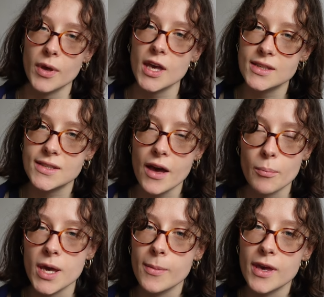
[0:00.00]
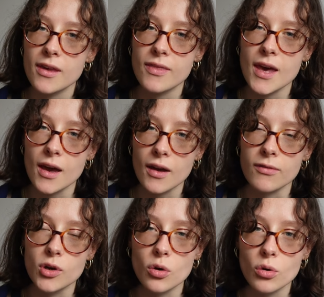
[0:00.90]
appears that maybe we
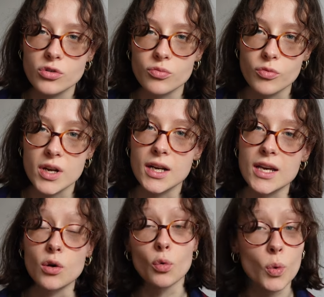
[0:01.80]
have not really